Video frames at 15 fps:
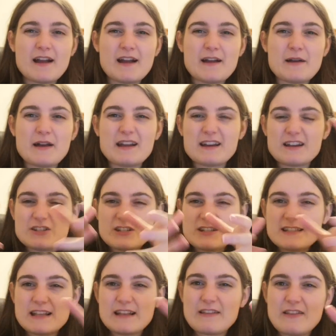And I
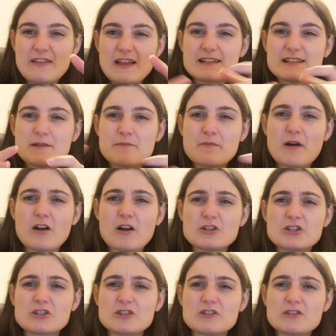just think that that's a
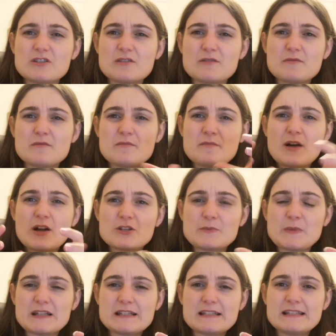much
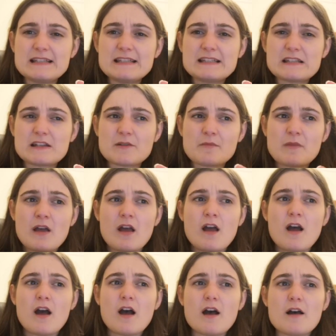better system.
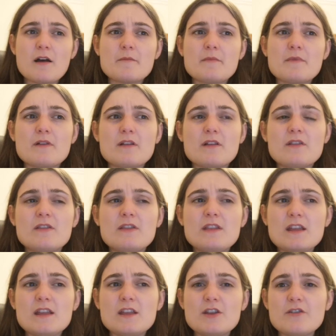The
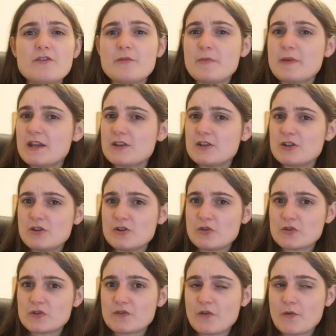European
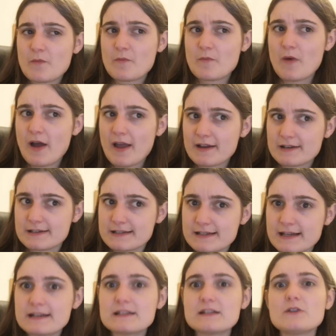laws, from my
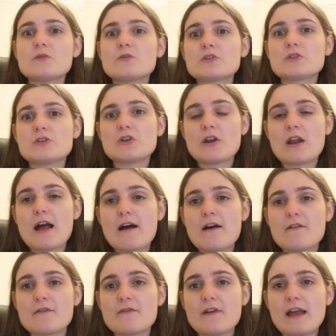understanding, also don't
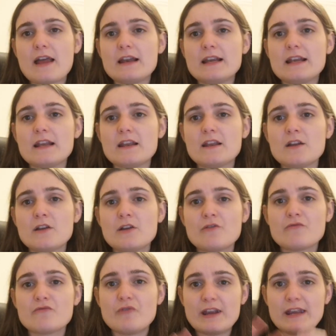have any
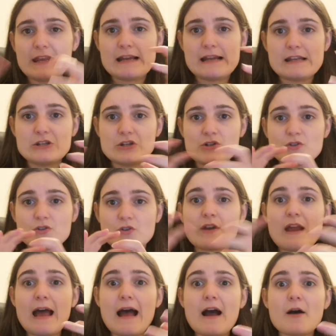regulations on
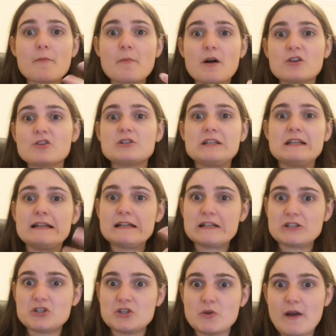how much
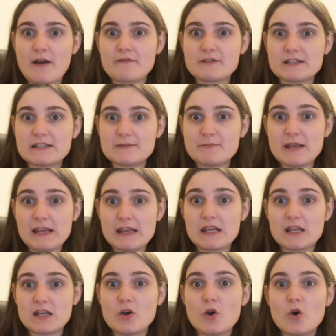English you have to
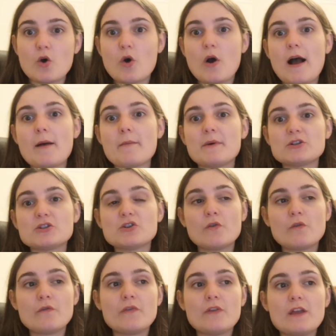speak, or how much
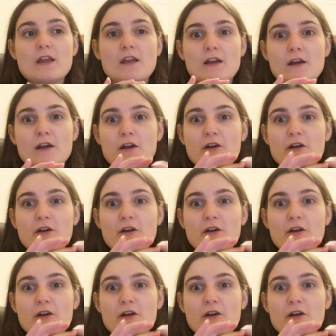of the